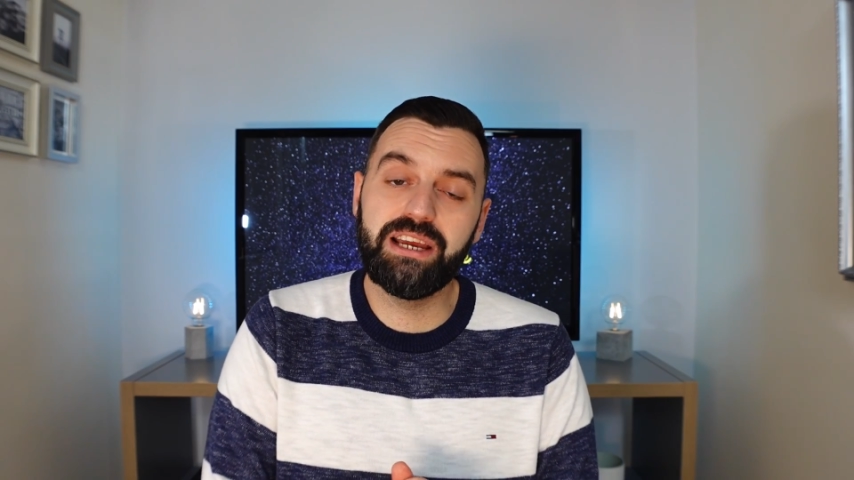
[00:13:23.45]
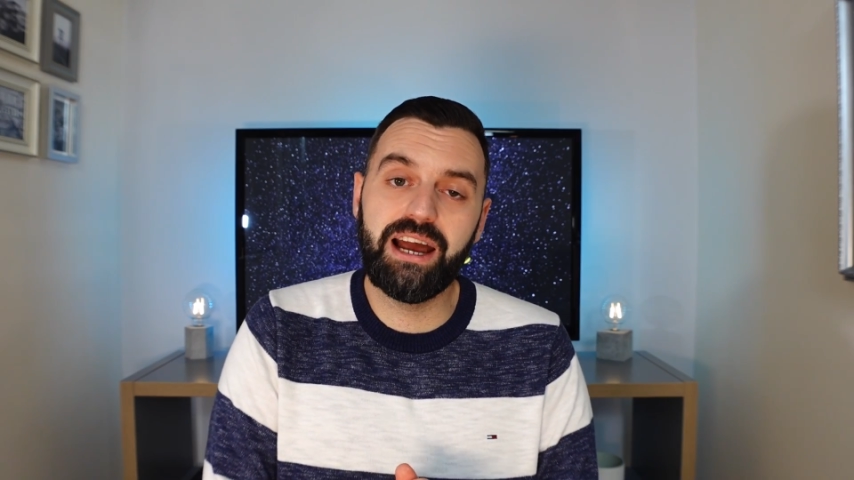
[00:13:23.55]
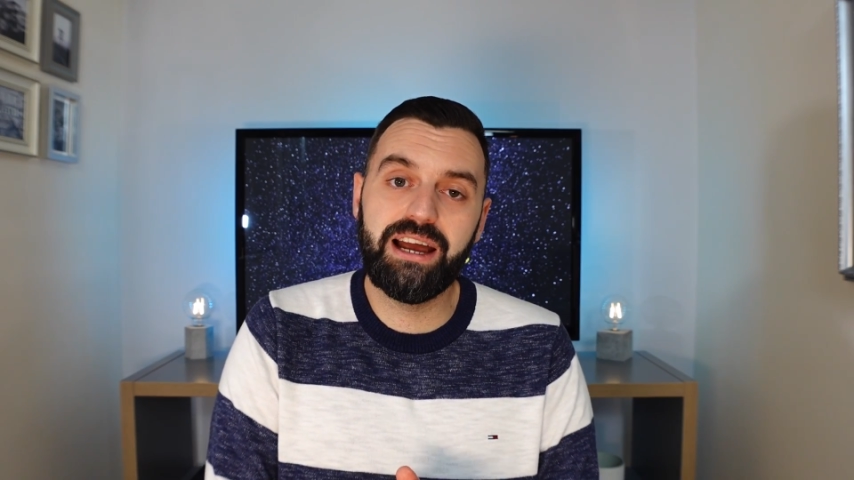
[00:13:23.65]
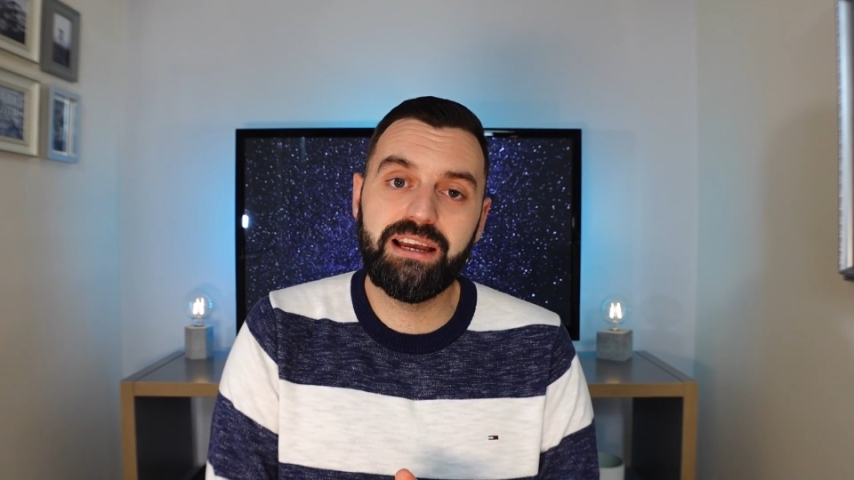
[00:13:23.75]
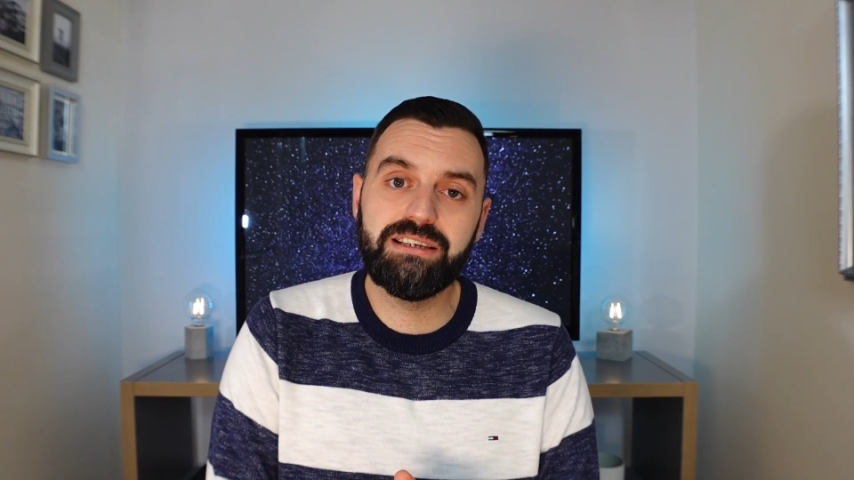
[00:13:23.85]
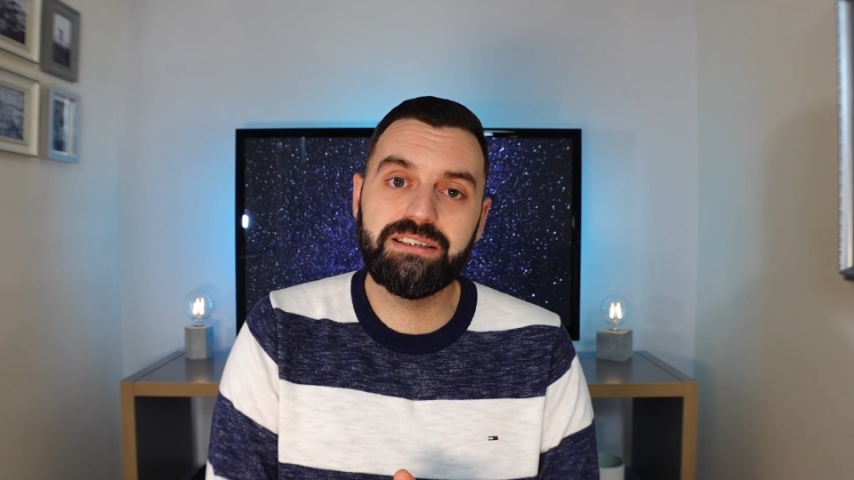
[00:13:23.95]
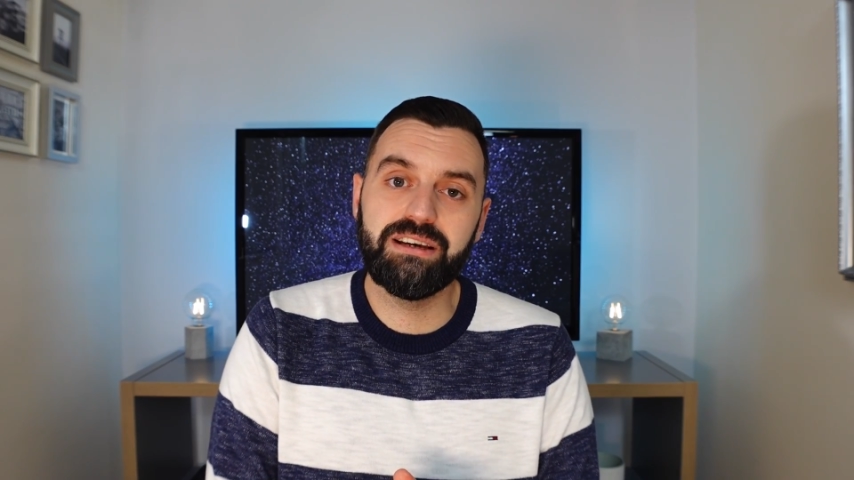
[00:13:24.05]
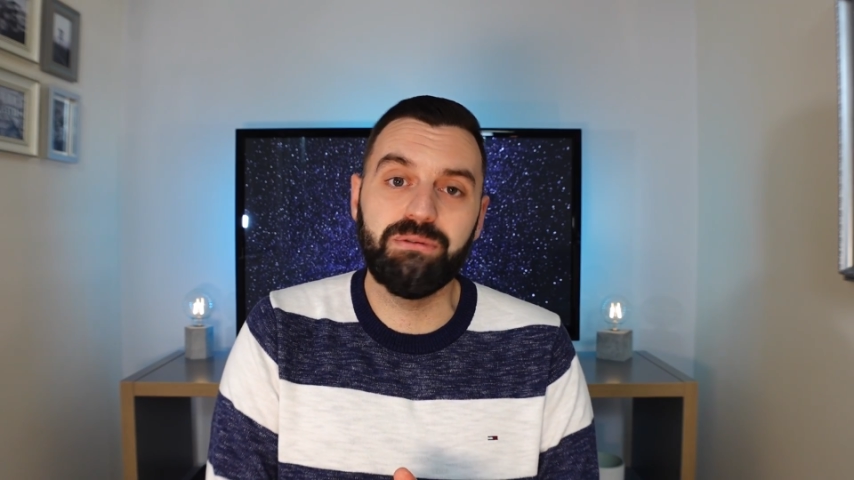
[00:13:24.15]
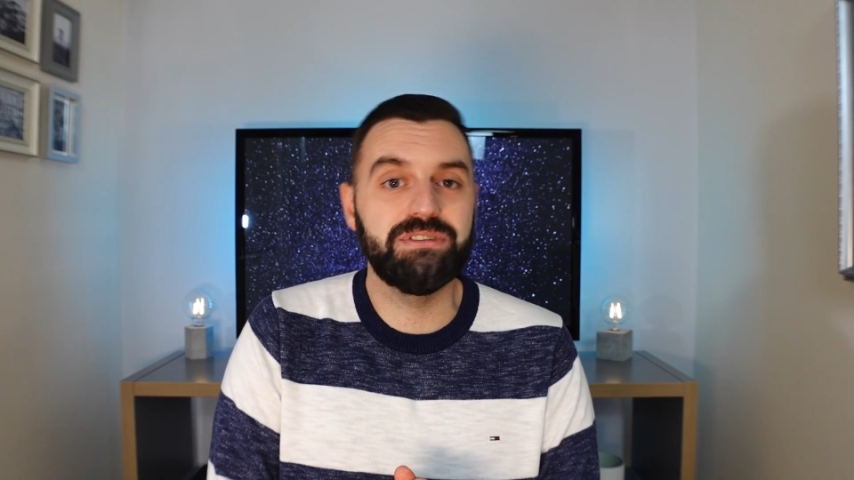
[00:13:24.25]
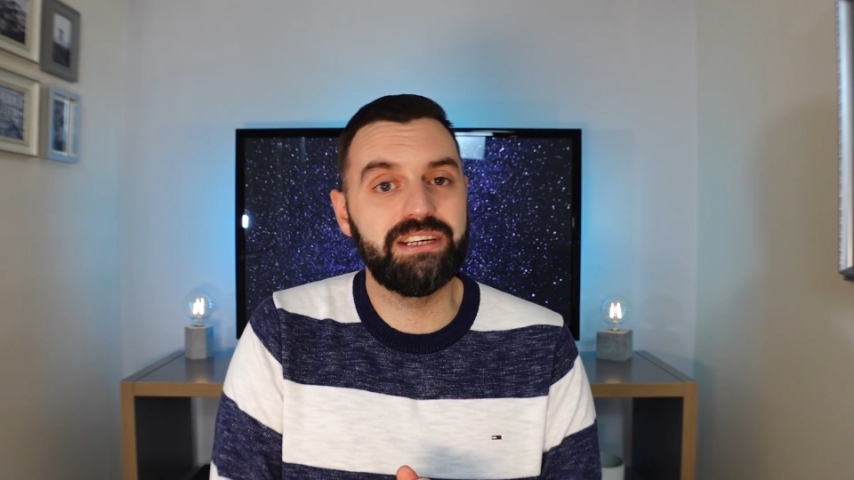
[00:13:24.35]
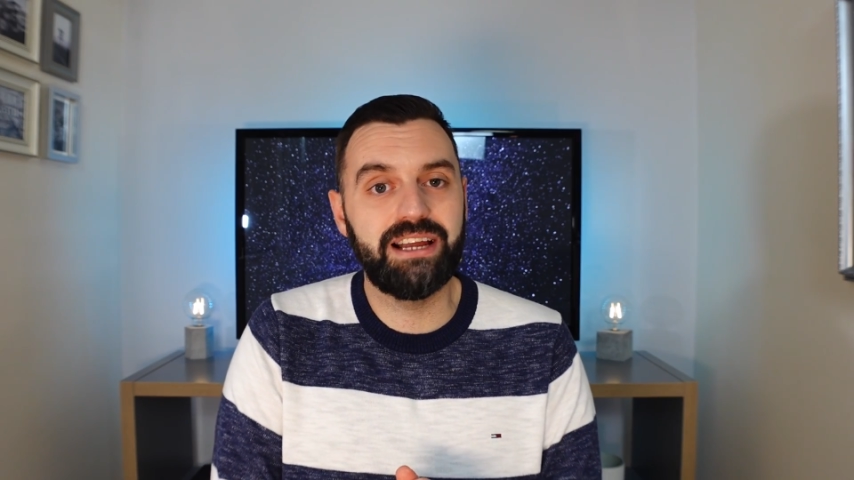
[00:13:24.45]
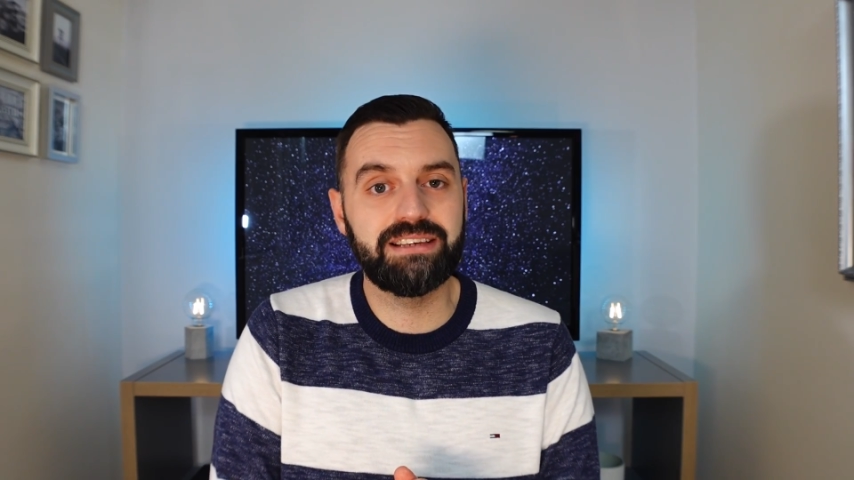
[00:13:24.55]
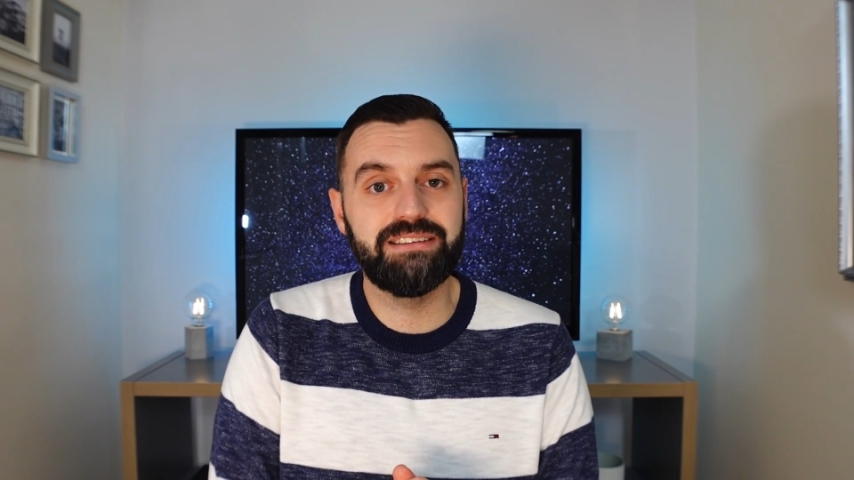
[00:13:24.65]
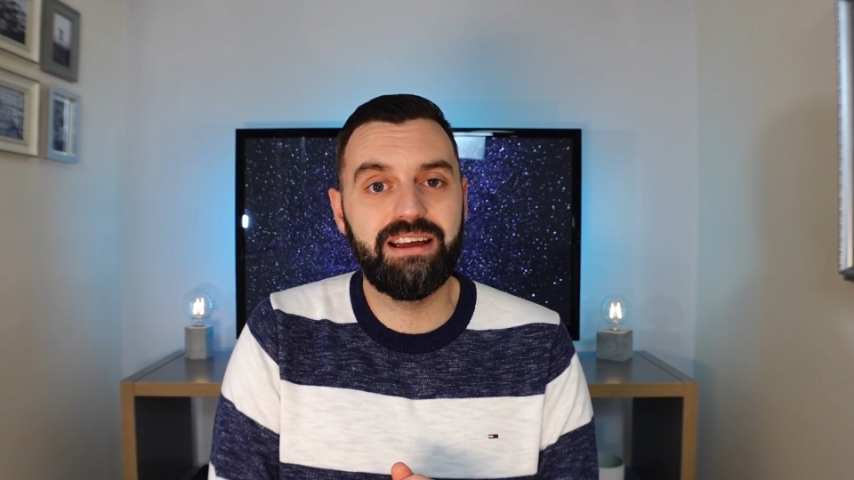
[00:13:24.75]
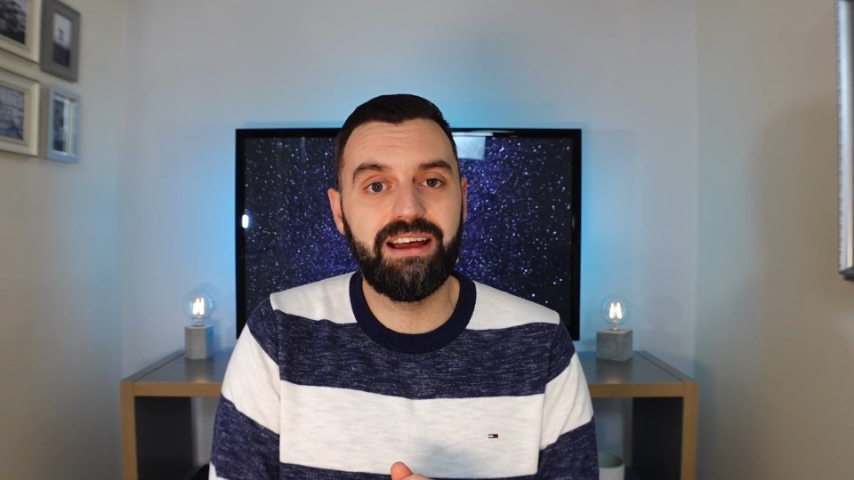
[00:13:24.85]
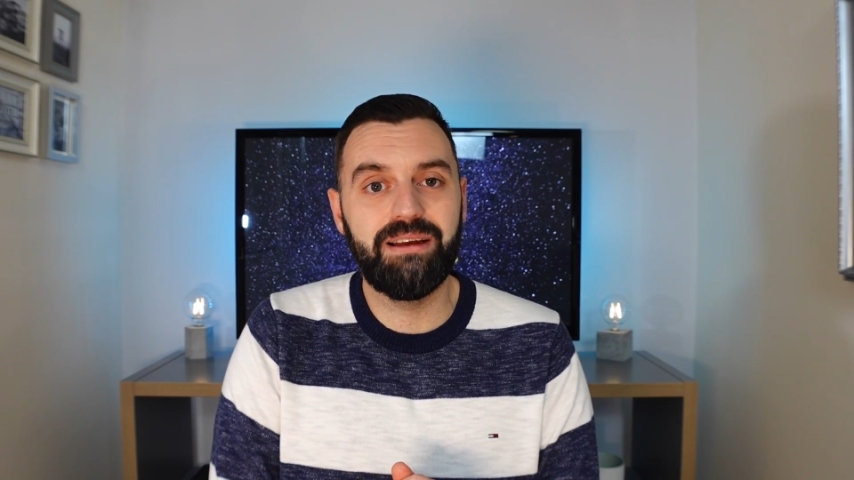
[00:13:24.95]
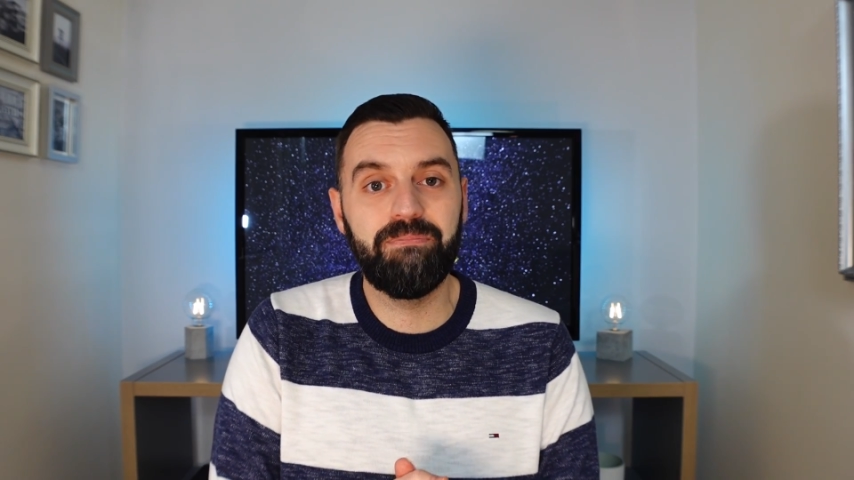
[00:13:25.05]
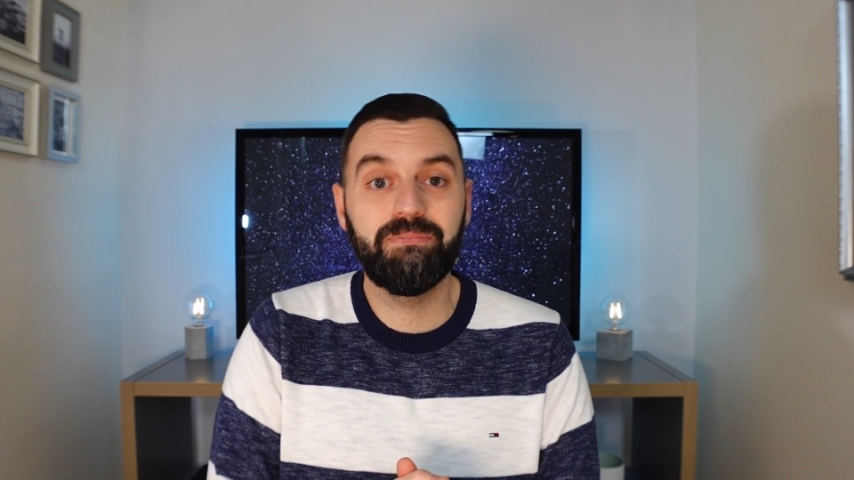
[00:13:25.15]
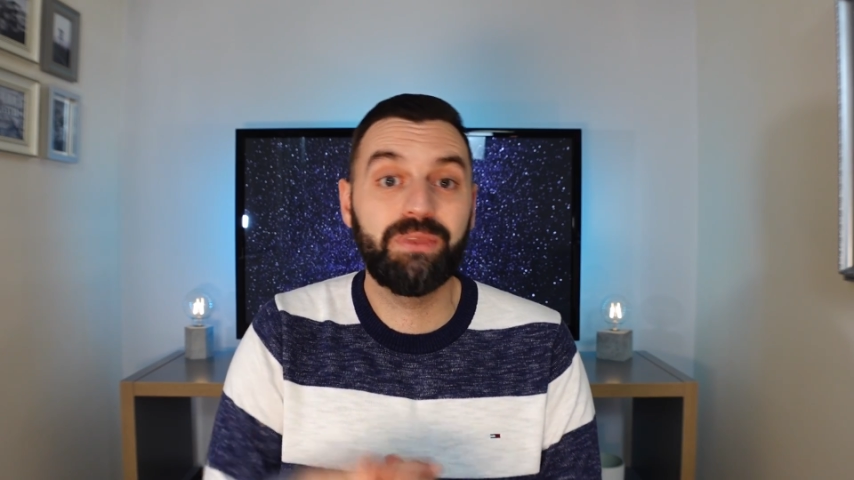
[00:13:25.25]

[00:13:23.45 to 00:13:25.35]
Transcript: guys, and we'll see you next time.